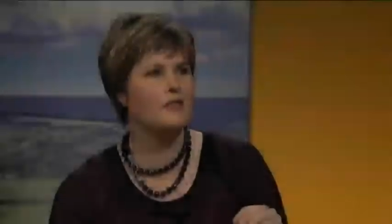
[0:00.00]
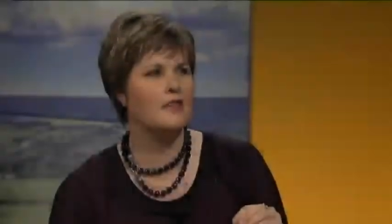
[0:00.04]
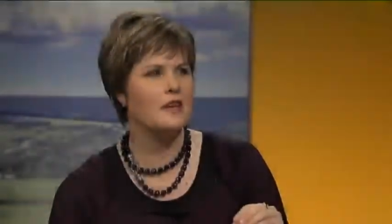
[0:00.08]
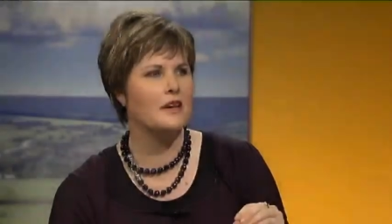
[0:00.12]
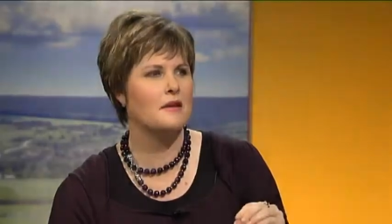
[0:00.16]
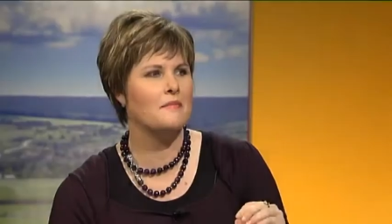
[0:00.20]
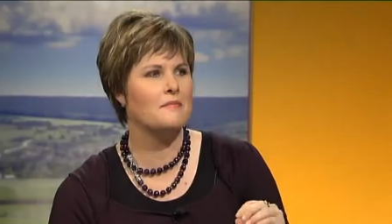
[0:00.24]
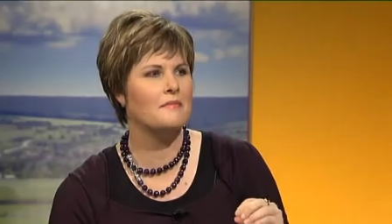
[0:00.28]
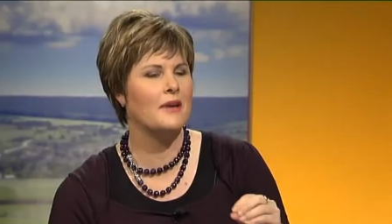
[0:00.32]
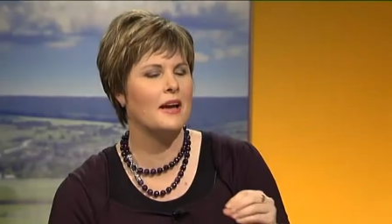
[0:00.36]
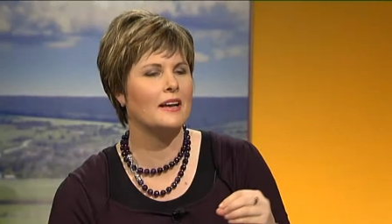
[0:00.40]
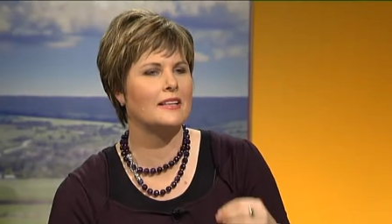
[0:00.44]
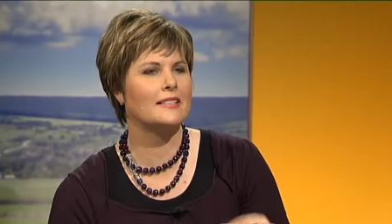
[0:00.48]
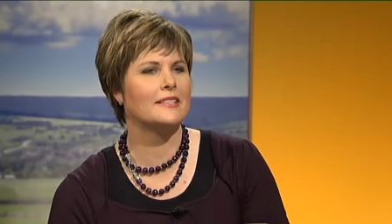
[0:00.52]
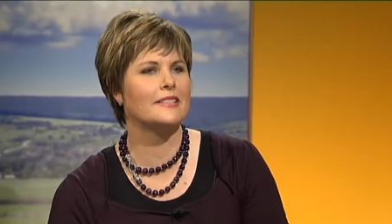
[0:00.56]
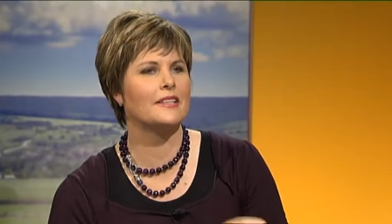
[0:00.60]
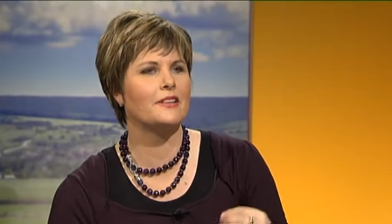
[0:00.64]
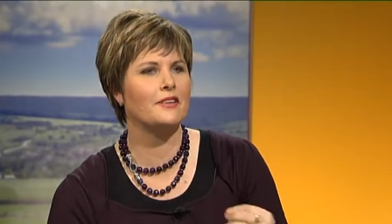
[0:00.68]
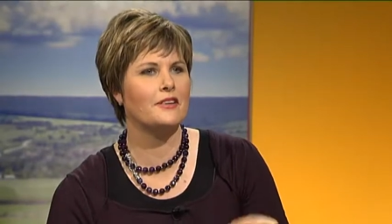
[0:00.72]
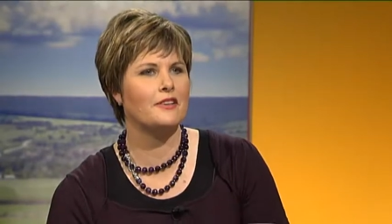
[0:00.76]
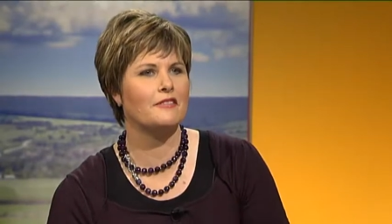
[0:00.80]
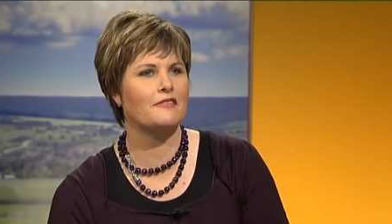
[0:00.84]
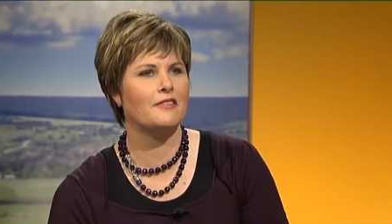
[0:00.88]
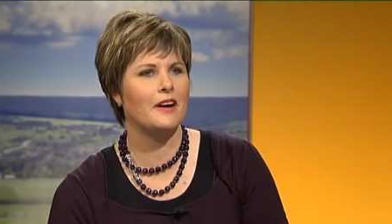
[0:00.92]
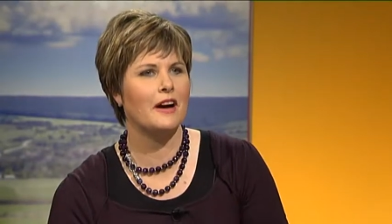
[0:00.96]
them as
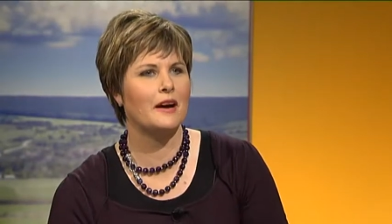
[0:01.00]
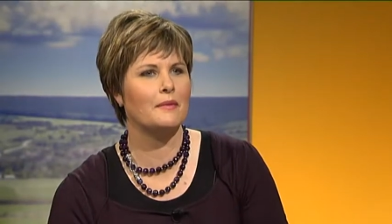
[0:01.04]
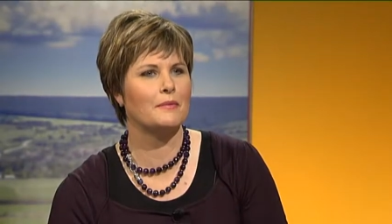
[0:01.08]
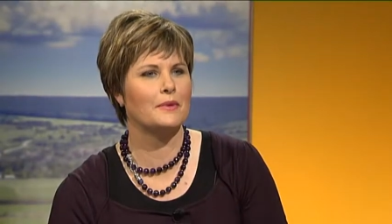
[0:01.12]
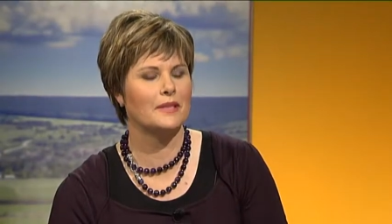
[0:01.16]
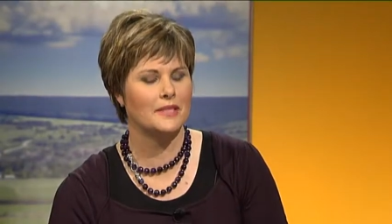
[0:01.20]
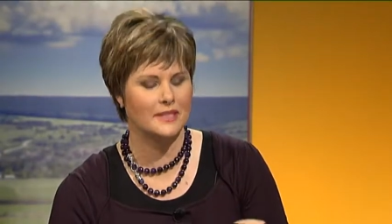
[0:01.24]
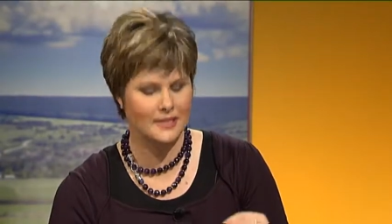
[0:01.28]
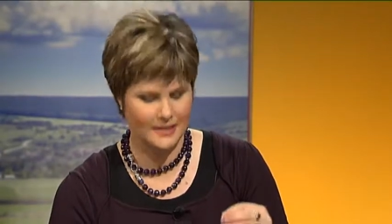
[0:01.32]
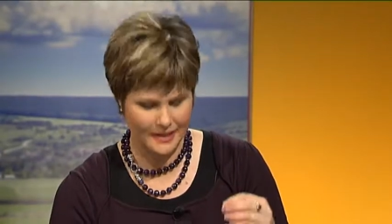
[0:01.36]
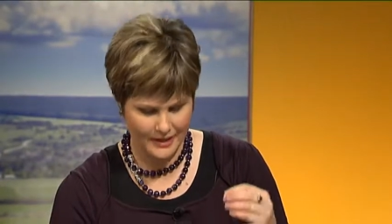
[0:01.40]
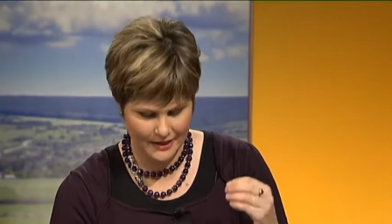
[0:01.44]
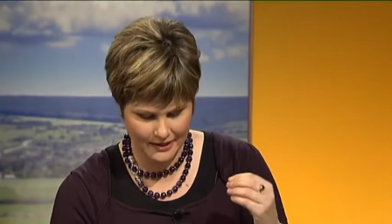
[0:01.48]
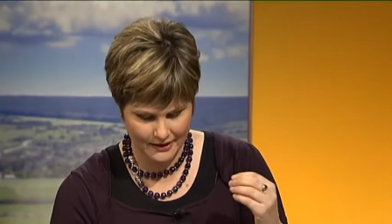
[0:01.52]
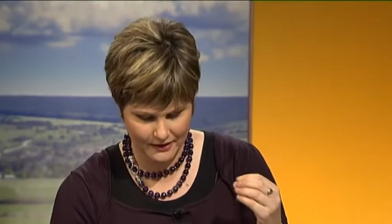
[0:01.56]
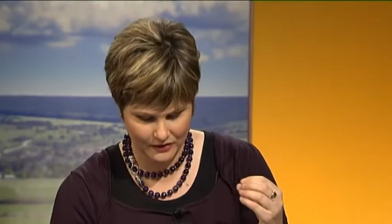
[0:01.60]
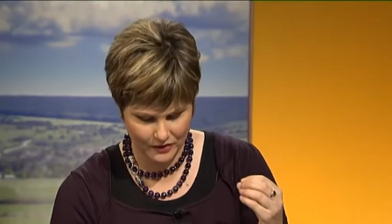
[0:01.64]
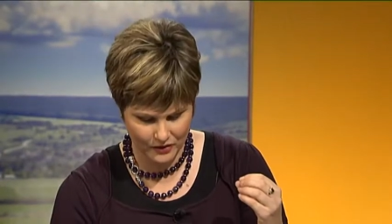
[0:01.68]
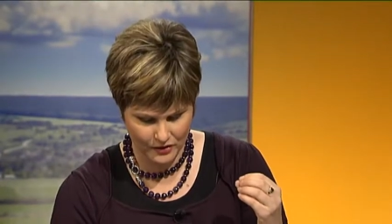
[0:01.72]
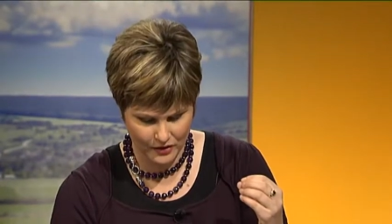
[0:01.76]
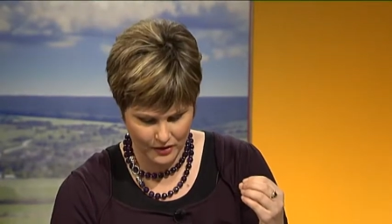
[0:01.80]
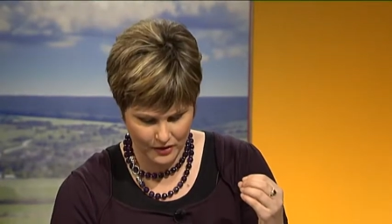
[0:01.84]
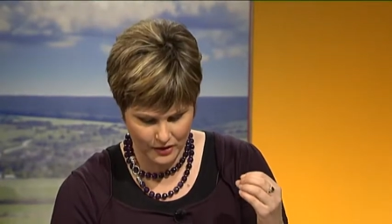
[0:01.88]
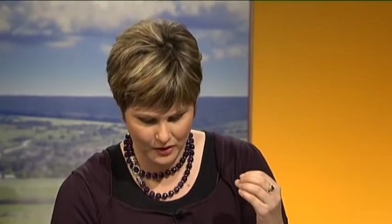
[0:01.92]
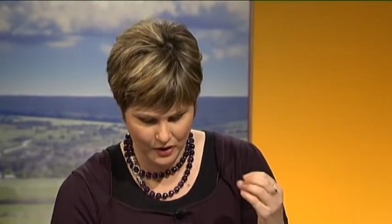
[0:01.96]
dairy farmers
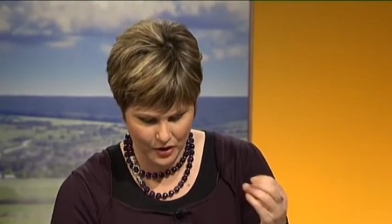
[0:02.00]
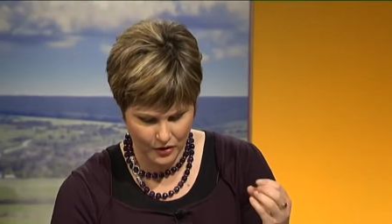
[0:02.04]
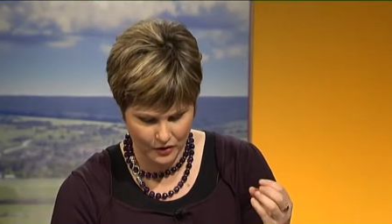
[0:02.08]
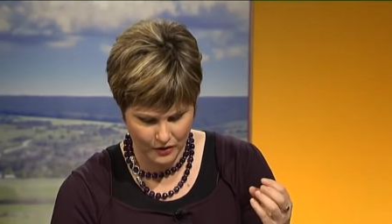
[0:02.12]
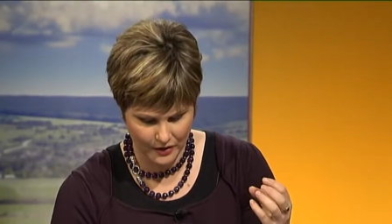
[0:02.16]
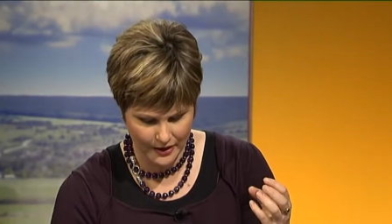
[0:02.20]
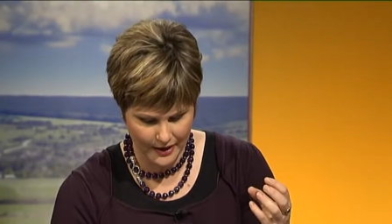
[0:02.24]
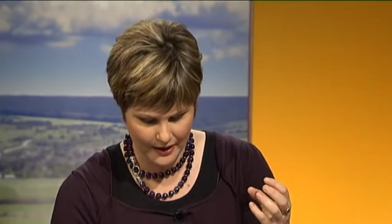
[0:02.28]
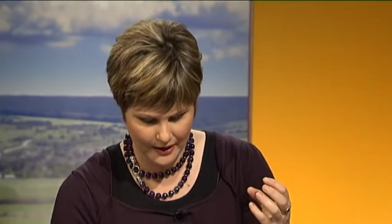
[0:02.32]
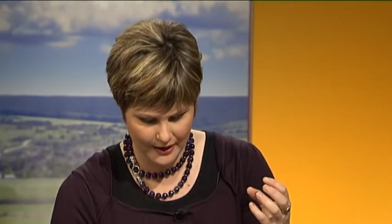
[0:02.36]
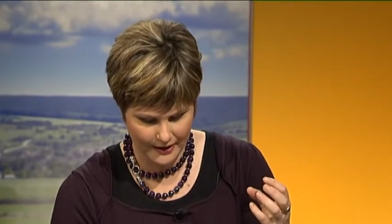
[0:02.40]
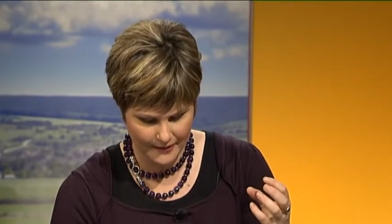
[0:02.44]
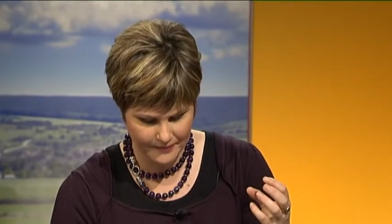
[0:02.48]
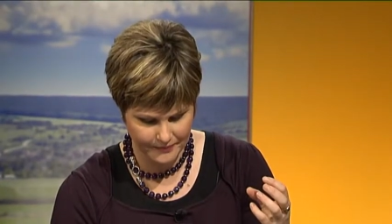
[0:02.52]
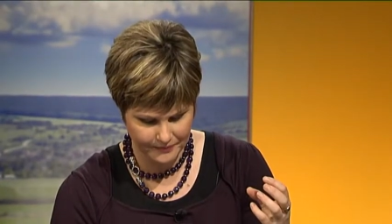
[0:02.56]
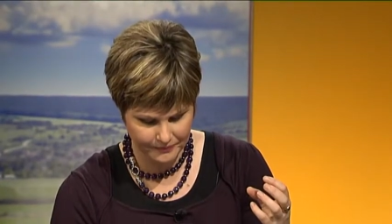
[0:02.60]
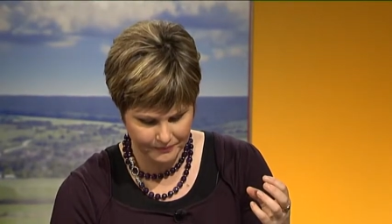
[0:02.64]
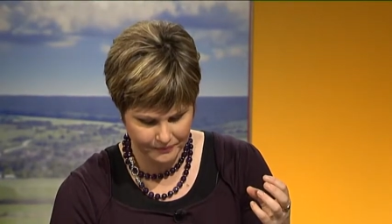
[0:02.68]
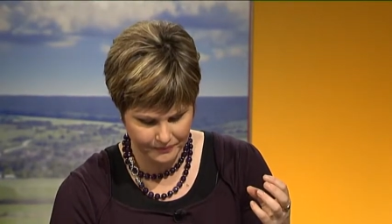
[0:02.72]
in Korea.